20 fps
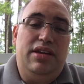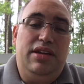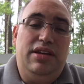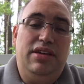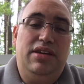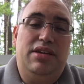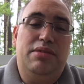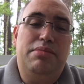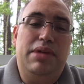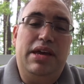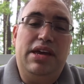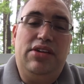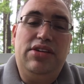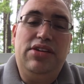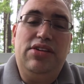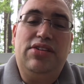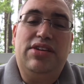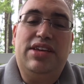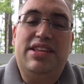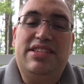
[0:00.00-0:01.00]

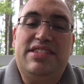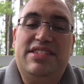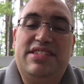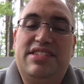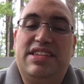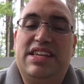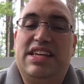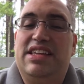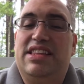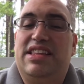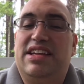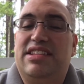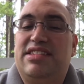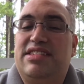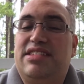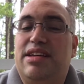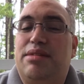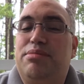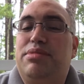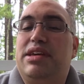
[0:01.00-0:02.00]
Gamaliel can see that
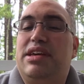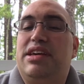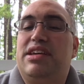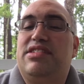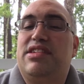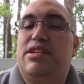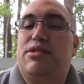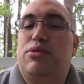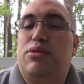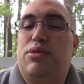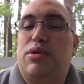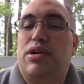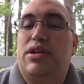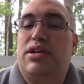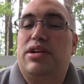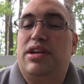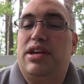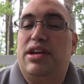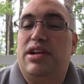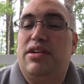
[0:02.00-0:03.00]
something is at
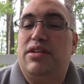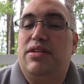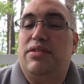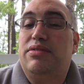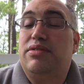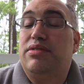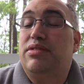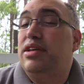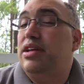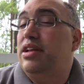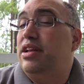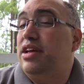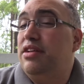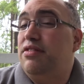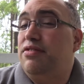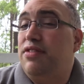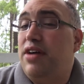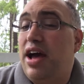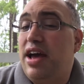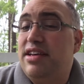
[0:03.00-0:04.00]
work here, and he
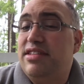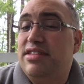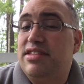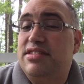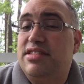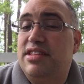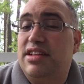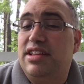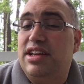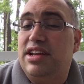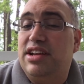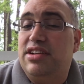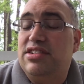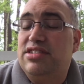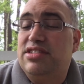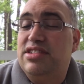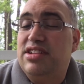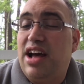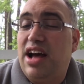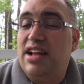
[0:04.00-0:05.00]
advises the
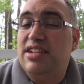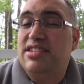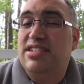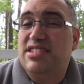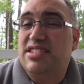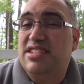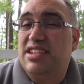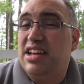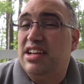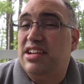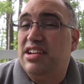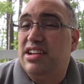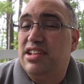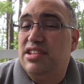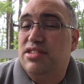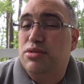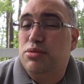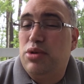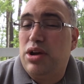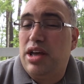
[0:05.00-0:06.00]
leaders not to stand in
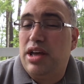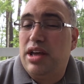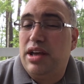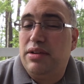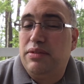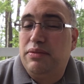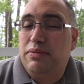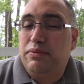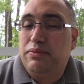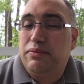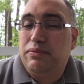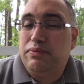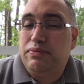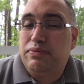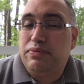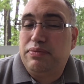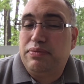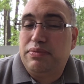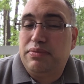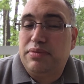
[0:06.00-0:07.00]
its way.
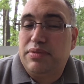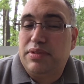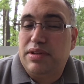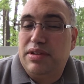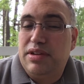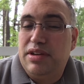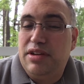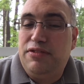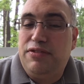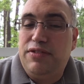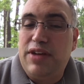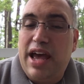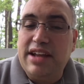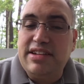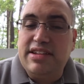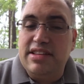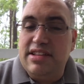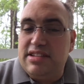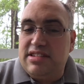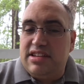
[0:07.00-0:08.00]
In fact,
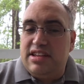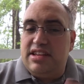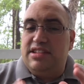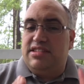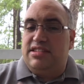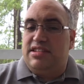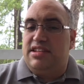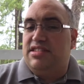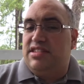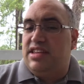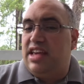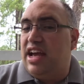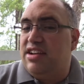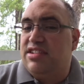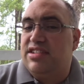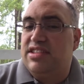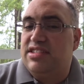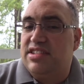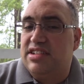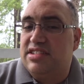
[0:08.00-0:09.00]
in this instance, he
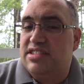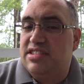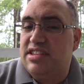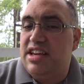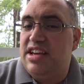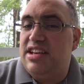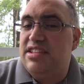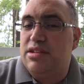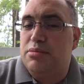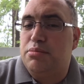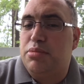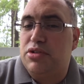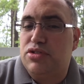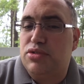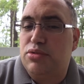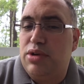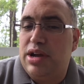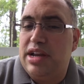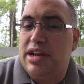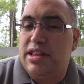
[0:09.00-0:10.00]
actually succeeds in
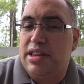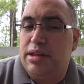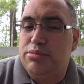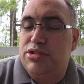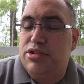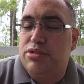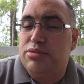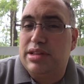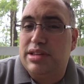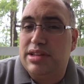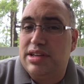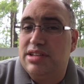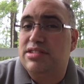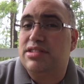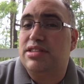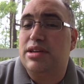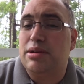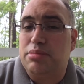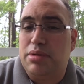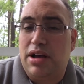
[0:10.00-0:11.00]
persuading them to release
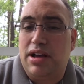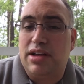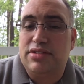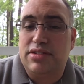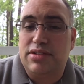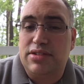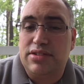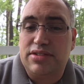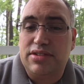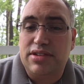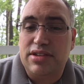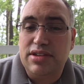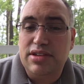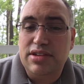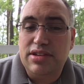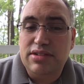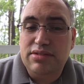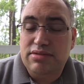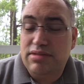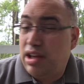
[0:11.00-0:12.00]
the apostles,
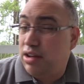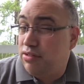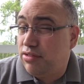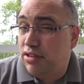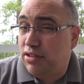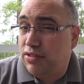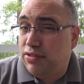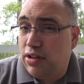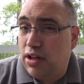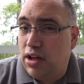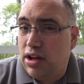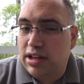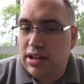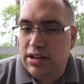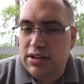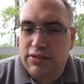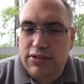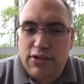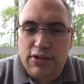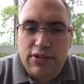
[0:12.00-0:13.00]
after a flogging,
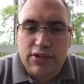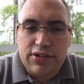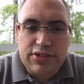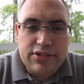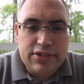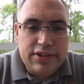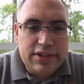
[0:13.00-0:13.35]
of course.